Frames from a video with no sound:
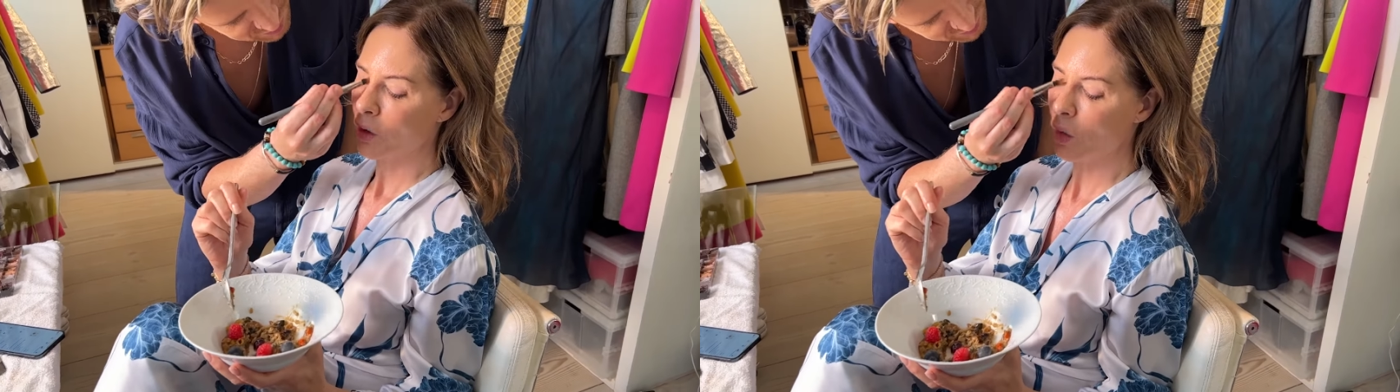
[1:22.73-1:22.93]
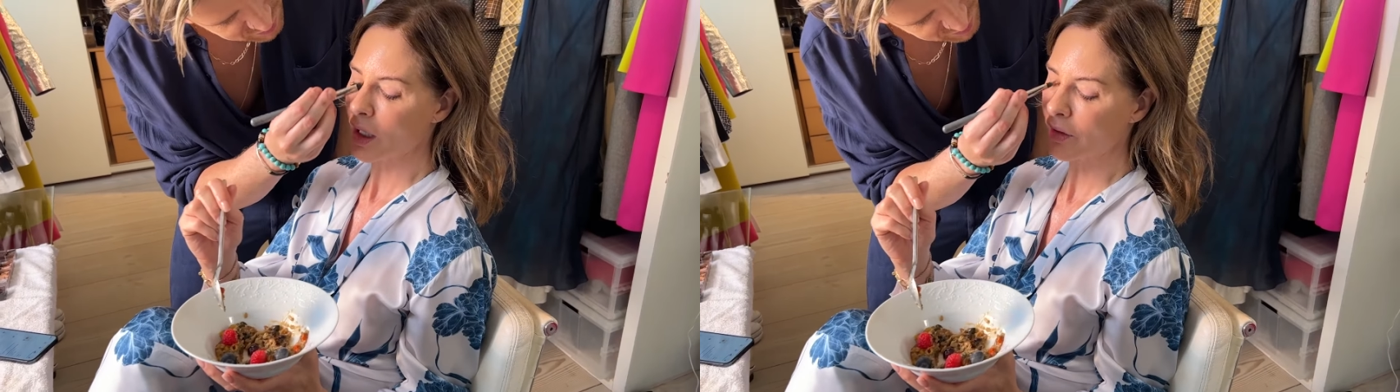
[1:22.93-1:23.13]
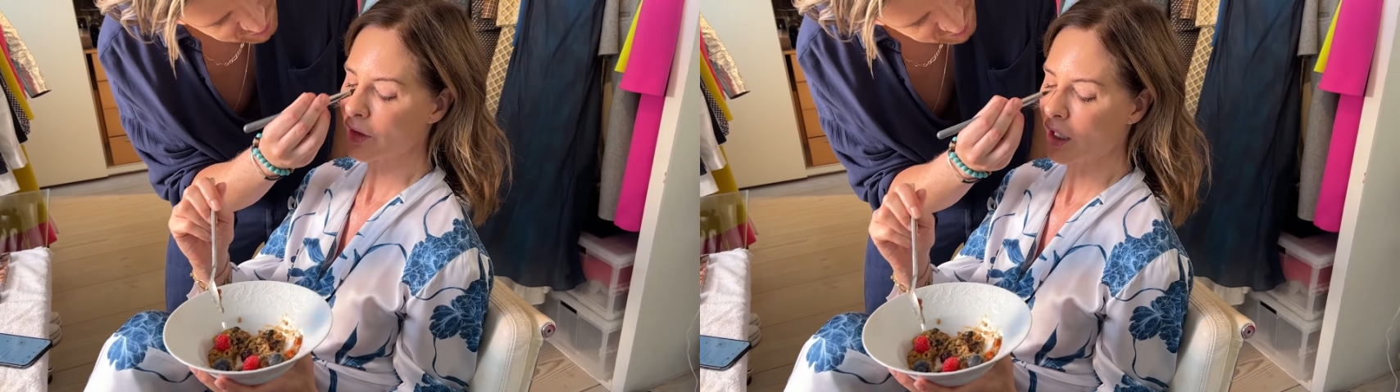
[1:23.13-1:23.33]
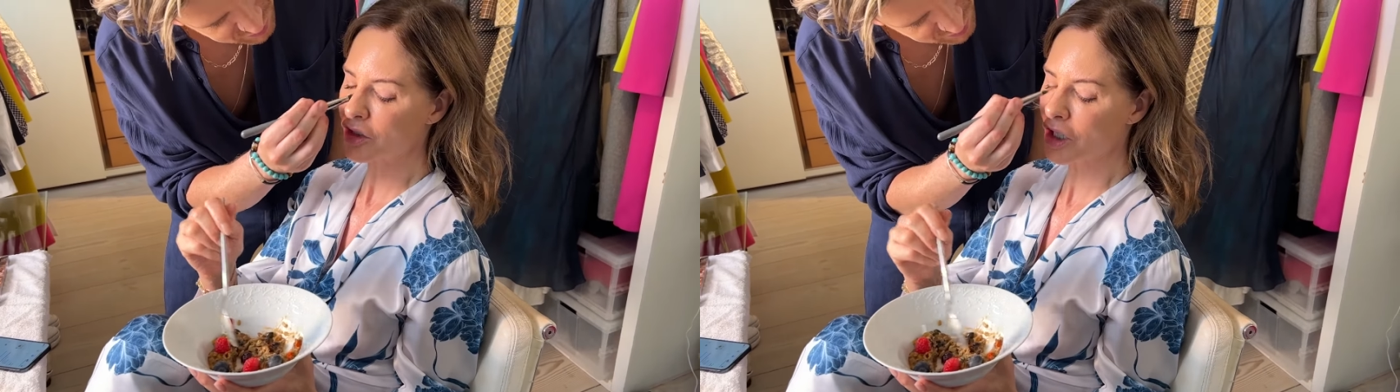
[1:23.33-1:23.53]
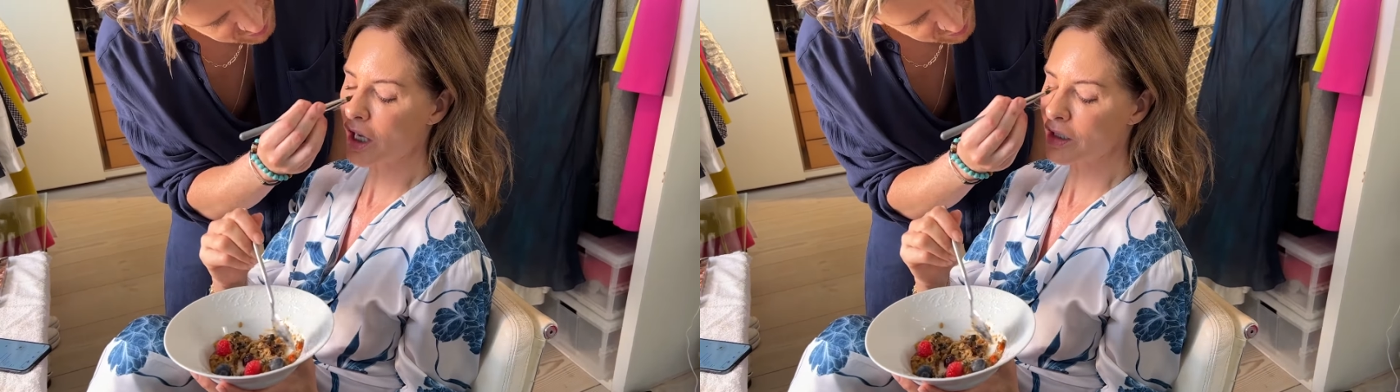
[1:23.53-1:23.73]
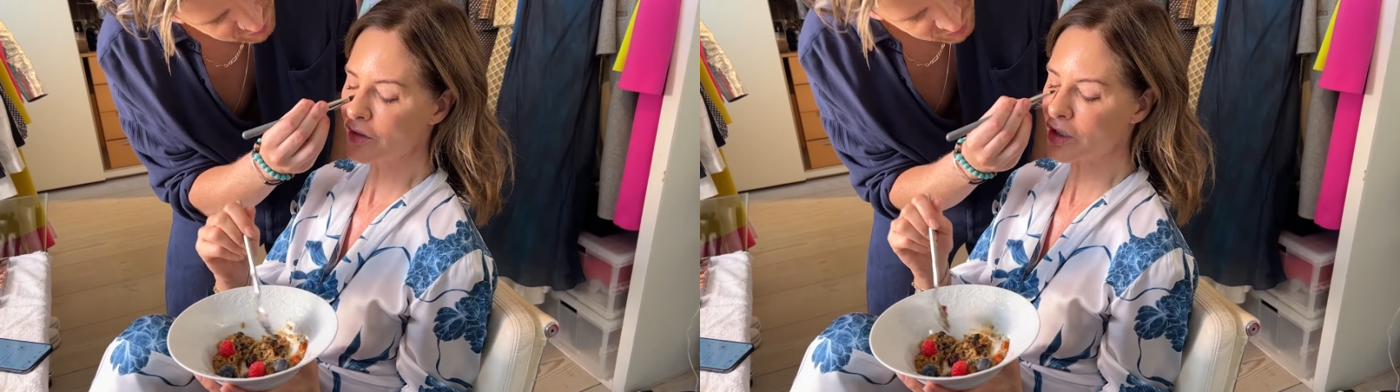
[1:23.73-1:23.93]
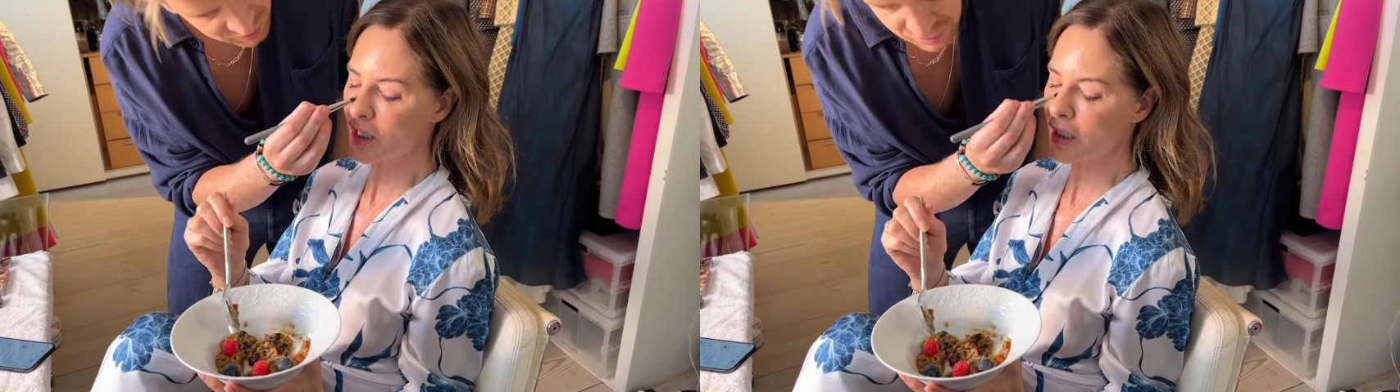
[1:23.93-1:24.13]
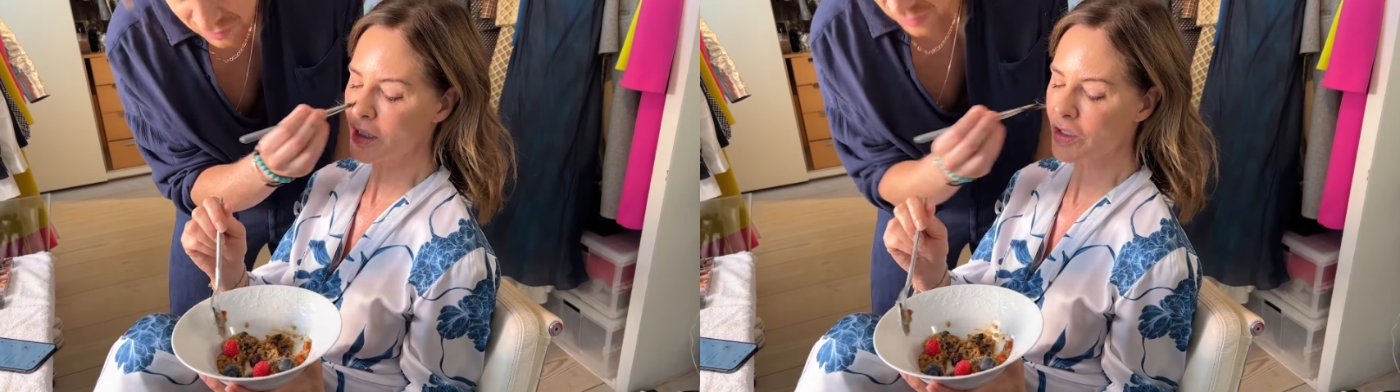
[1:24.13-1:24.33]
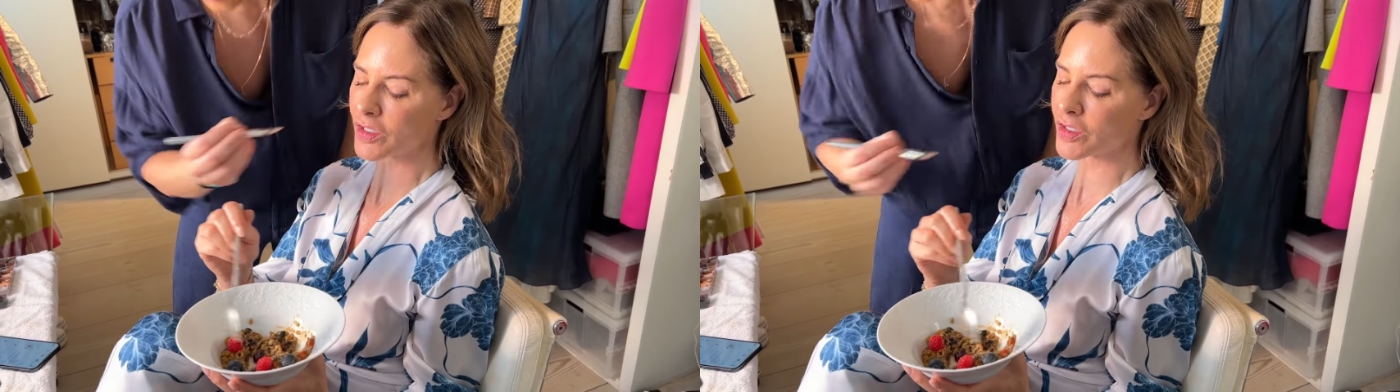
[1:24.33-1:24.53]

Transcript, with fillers: with a ton of seeds,